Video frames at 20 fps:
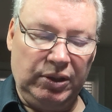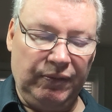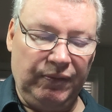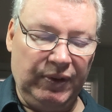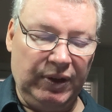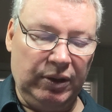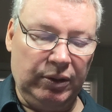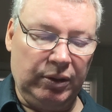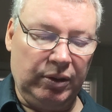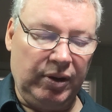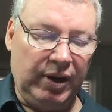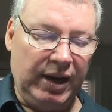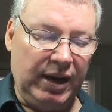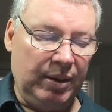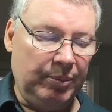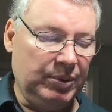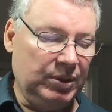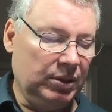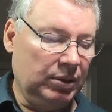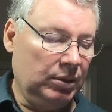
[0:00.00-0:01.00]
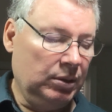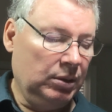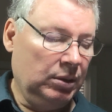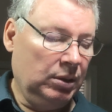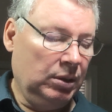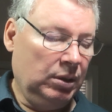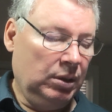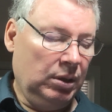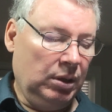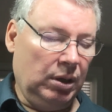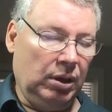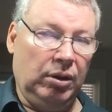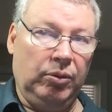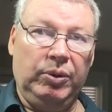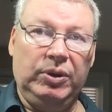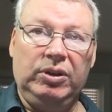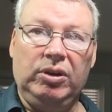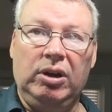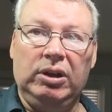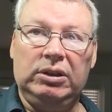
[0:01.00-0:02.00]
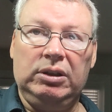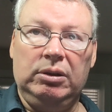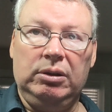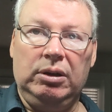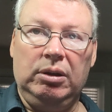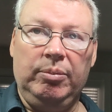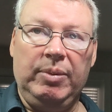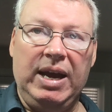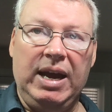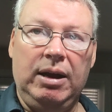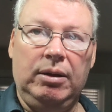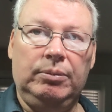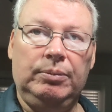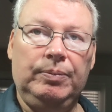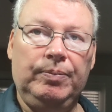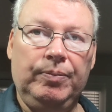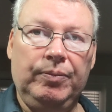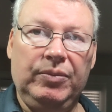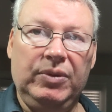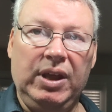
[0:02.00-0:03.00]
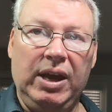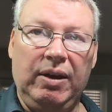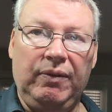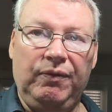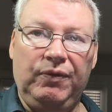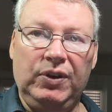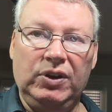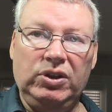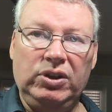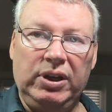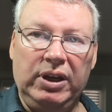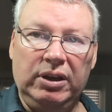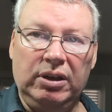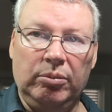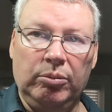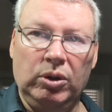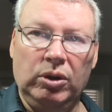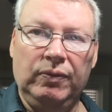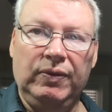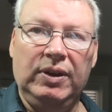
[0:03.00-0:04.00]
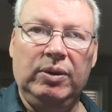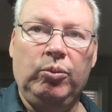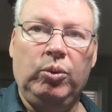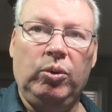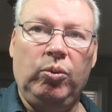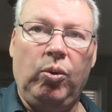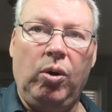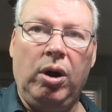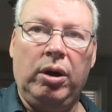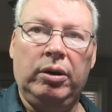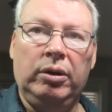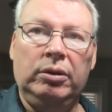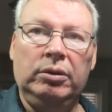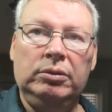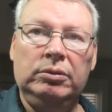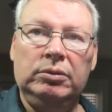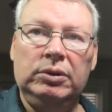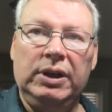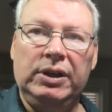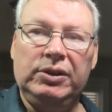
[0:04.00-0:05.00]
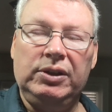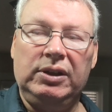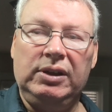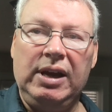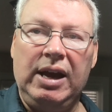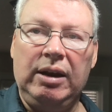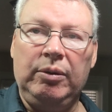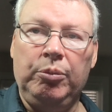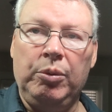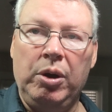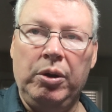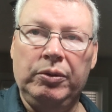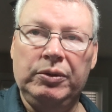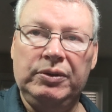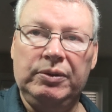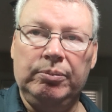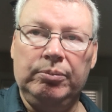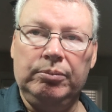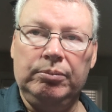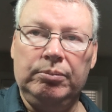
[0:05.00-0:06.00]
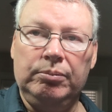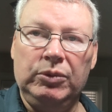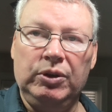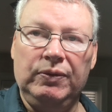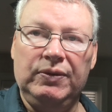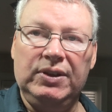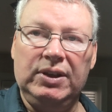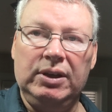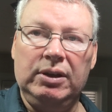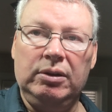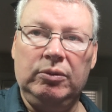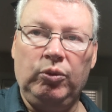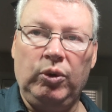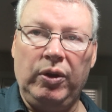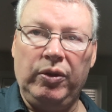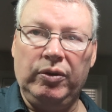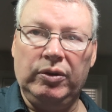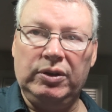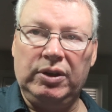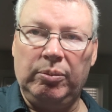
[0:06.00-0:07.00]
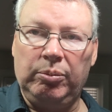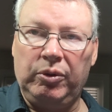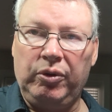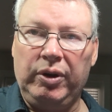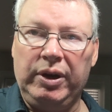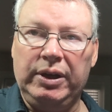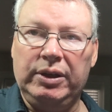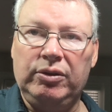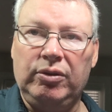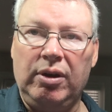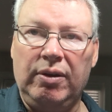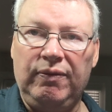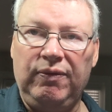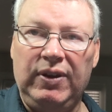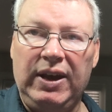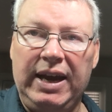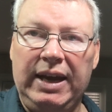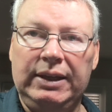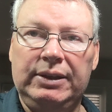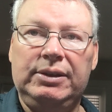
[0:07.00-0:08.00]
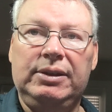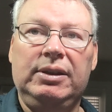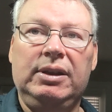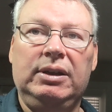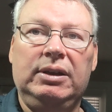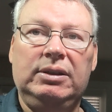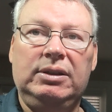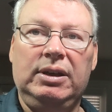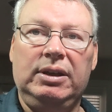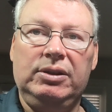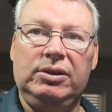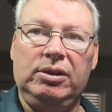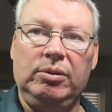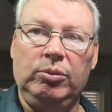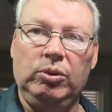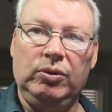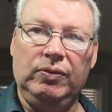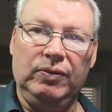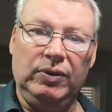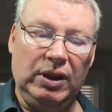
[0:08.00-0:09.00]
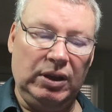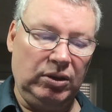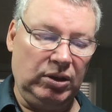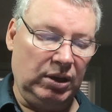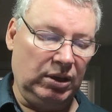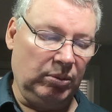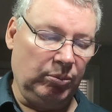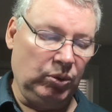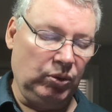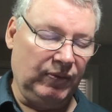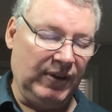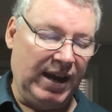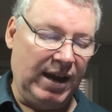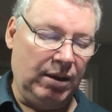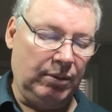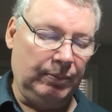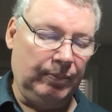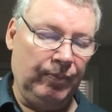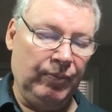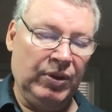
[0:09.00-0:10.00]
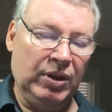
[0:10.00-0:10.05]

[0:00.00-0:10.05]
fiddler crabs. We talked about that fish tend to move in with water as the tide moves in, whether it's up creeks or on flats, and then they tend to move out.